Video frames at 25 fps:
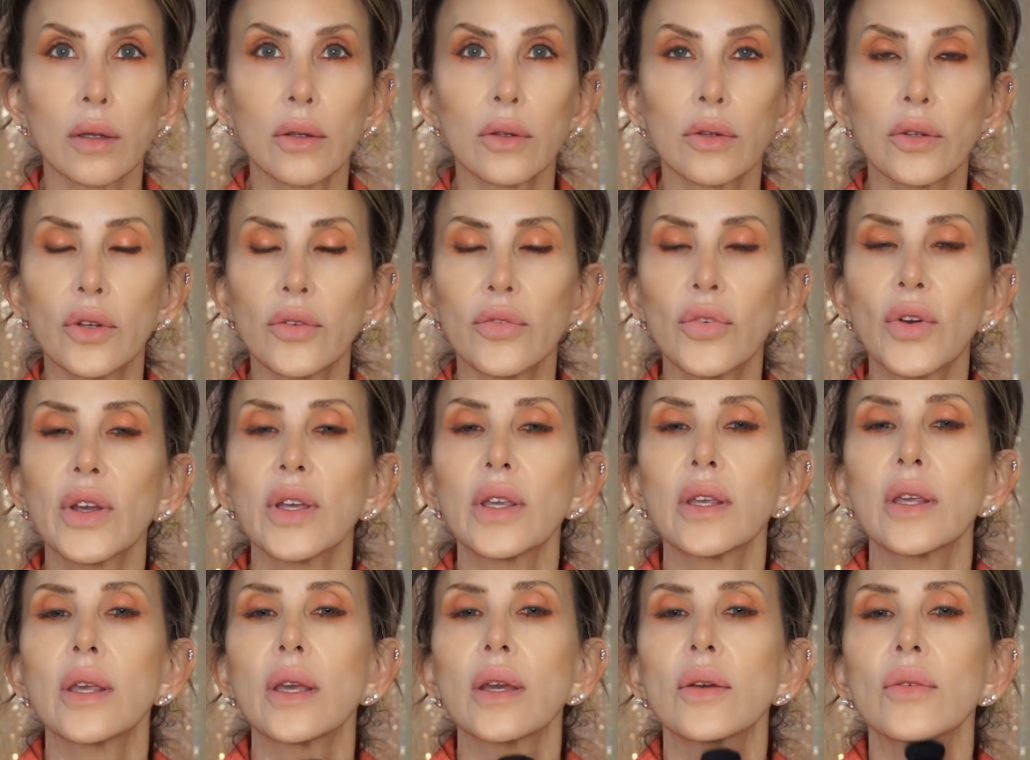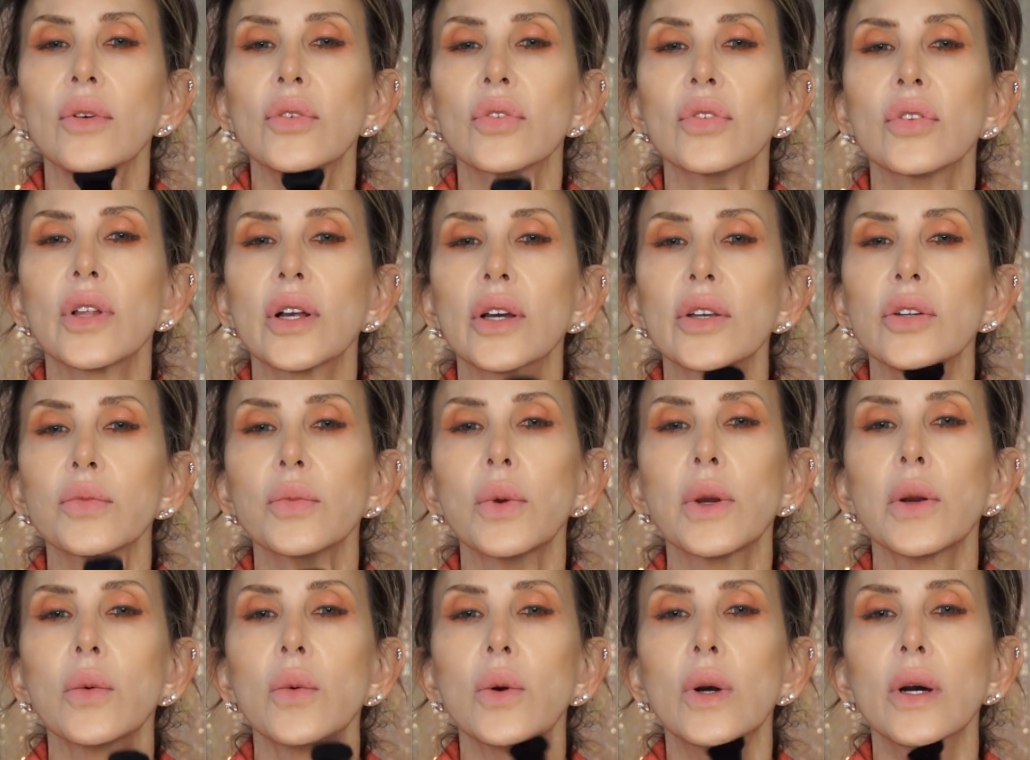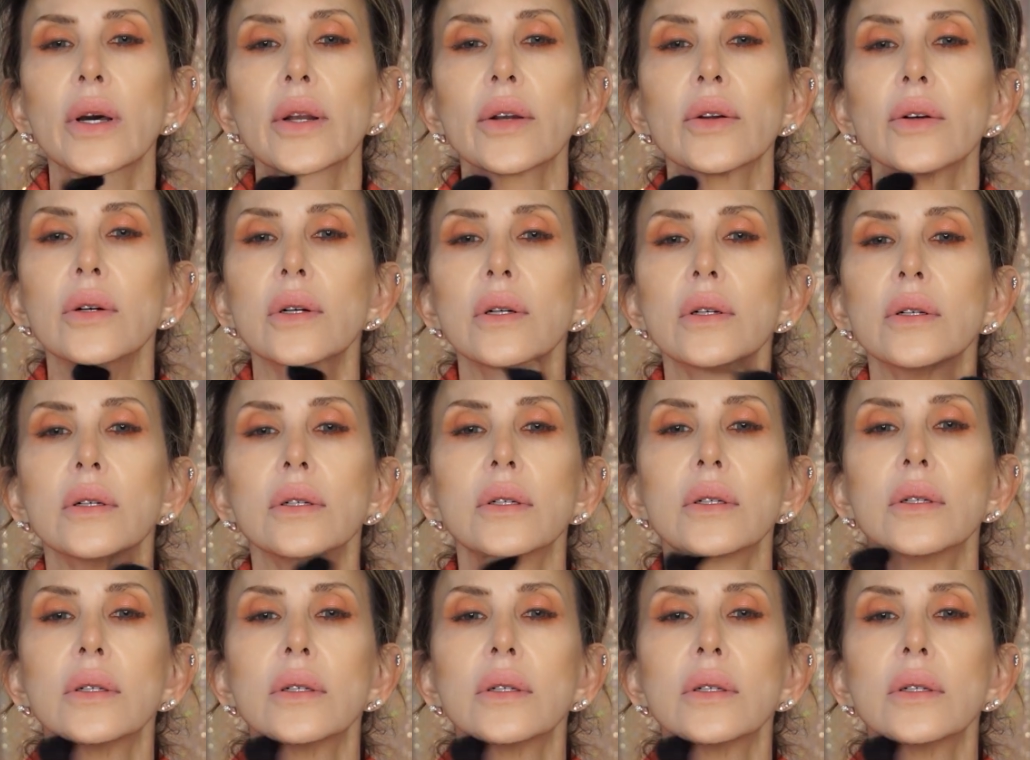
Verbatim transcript: See if I can camouflage my waddle.